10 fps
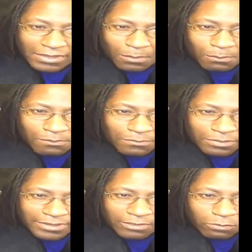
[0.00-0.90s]
yeah.
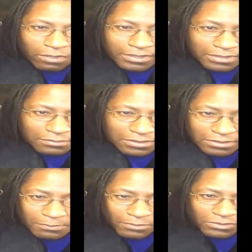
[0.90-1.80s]
When you're at work, you're, you're,
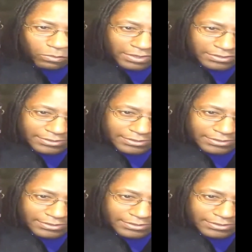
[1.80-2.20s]
supposed to wear your